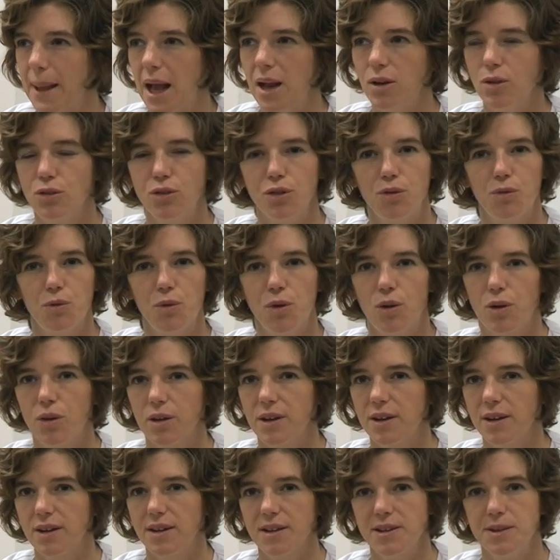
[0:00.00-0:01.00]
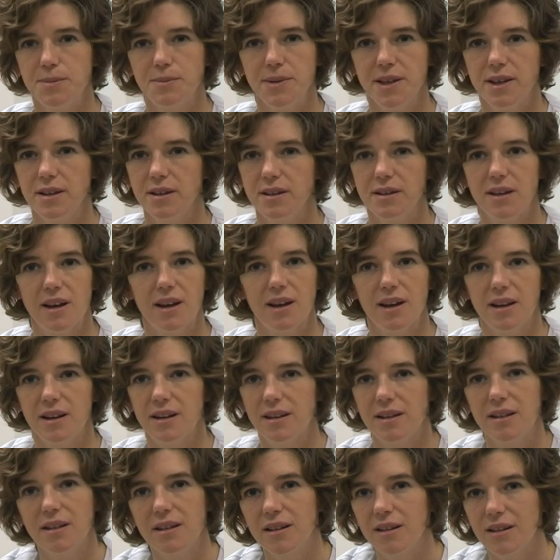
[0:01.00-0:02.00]
a lot of work is being
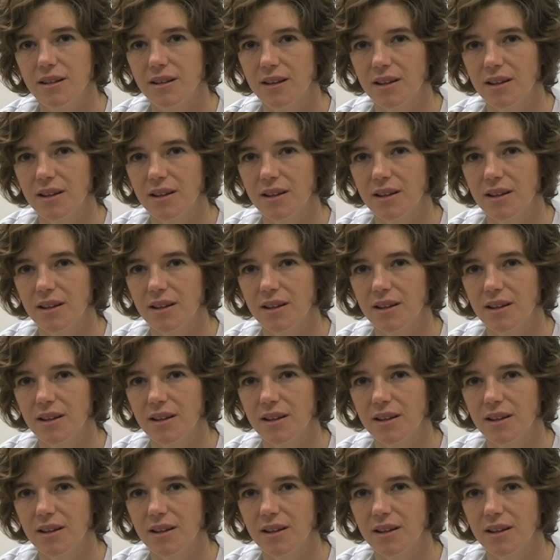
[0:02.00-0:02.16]
done,